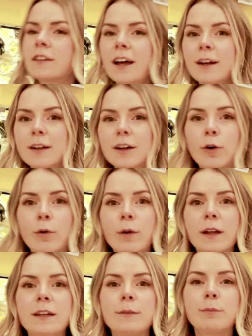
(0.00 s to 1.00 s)
kind of go
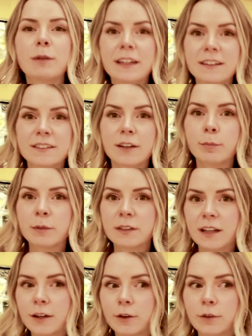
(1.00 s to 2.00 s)
in place of
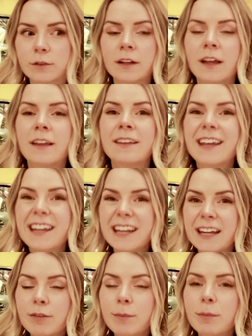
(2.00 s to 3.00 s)
potatoes. They can
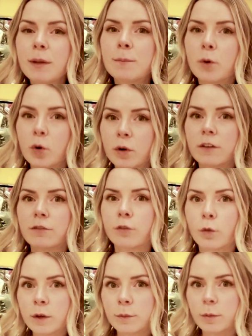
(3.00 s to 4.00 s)
even be more
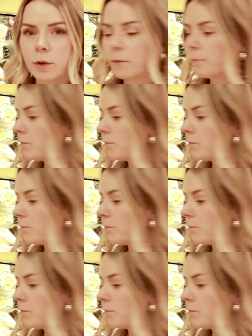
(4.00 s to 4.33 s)
affordable.